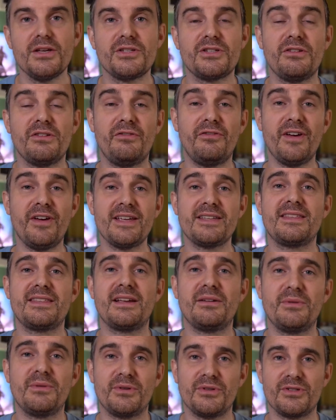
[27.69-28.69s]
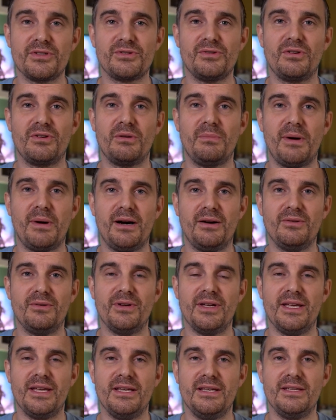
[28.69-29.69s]
So the first thing we're going to talk
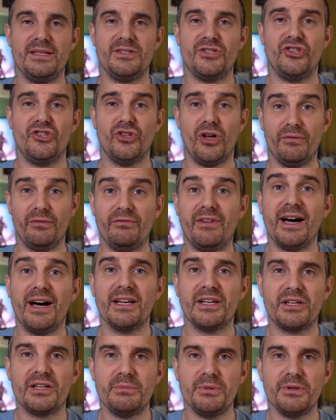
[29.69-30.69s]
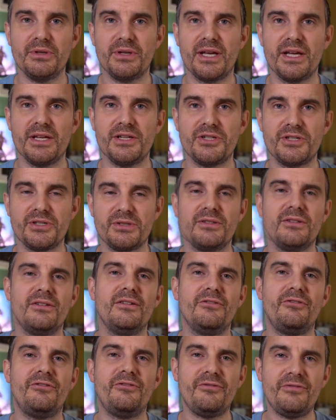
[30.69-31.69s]
about is nonviolent communication.
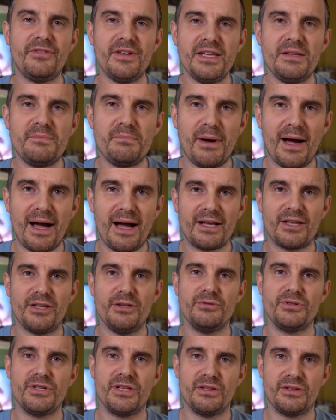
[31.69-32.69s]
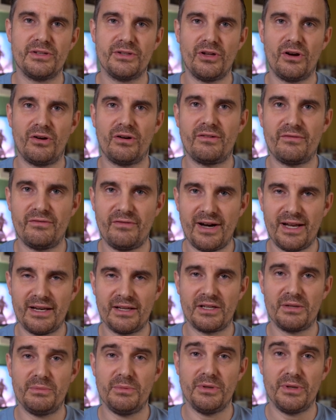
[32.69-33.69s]
Feedback using the
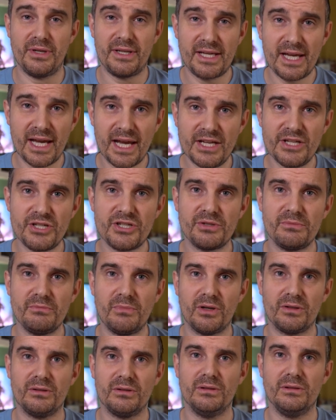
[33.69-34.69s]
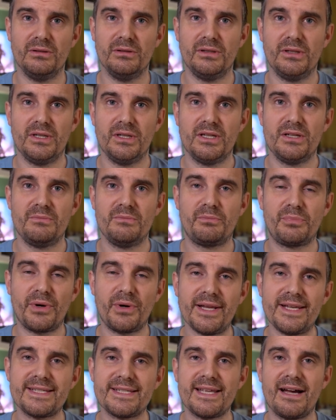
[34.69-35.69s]
nonviolent communication model
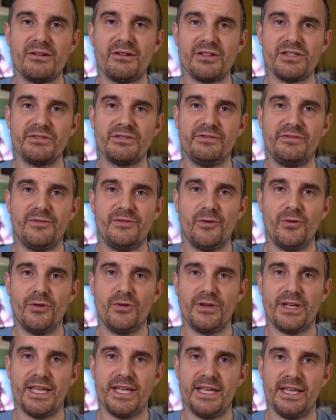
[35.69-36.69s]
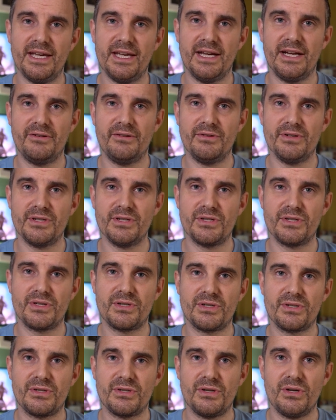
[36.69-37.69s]
breaks down into 4 key
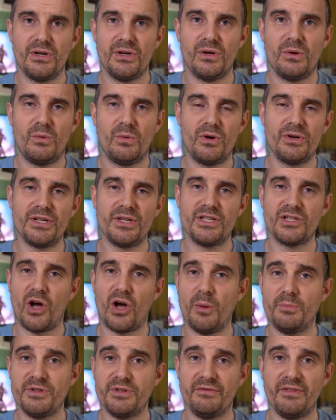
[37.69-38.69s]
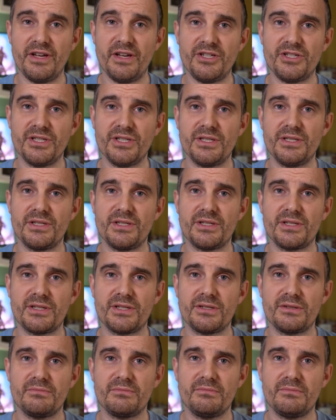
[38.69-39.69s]
areas. One is
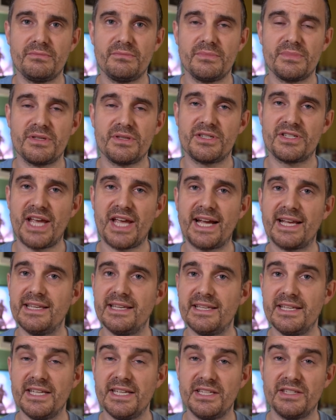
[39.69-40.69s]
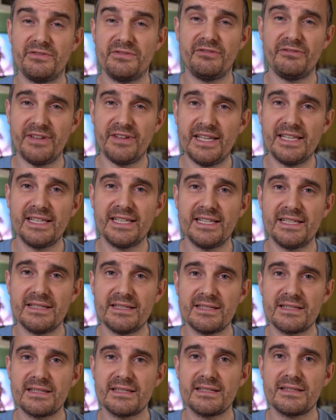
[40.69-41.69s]
observations, second is
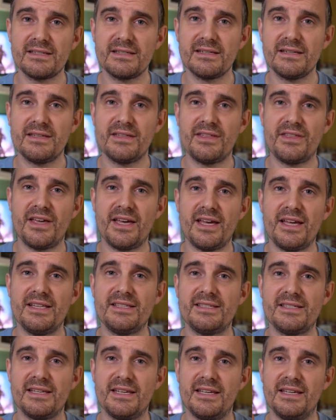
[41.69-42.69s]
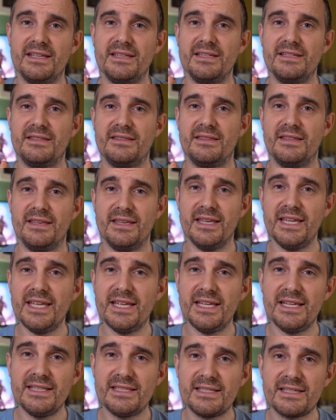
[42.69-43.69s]
feelings, the third is the
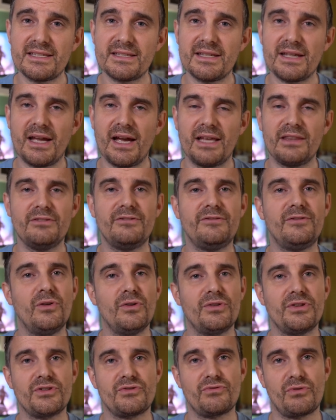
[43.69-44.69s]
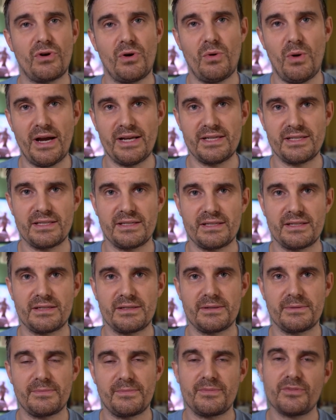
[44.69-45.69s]
needs, and the fourth is
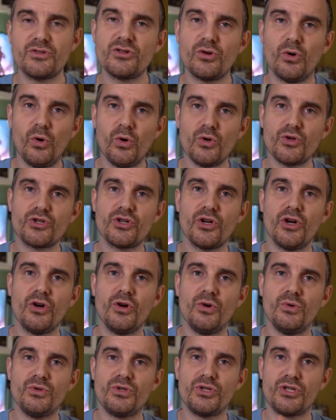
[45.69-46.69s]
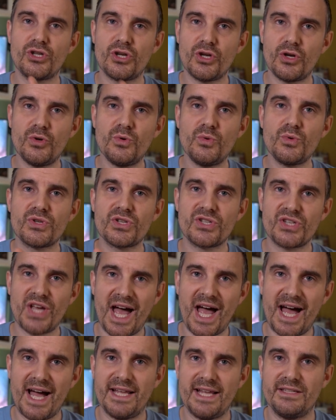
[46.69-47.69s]
requests. And there's also 2
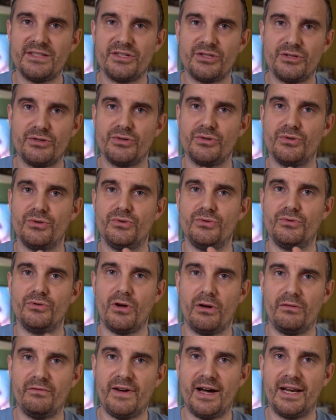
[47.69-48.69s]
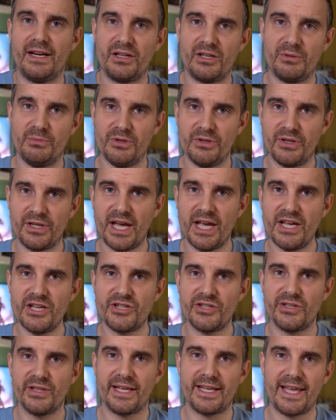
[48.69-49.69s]
sides to nonviolent
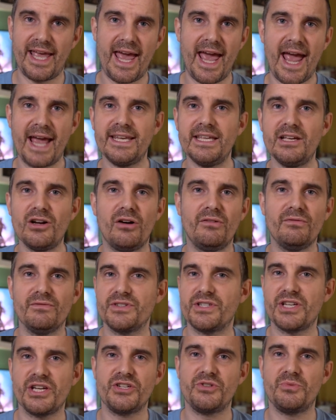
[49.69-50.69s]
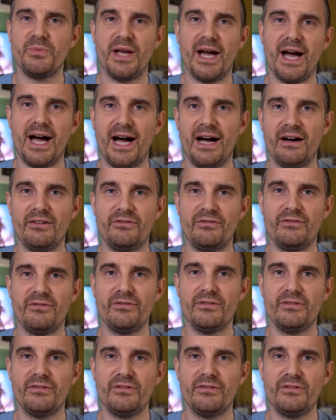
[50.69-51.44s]
communication, like any conversation we have.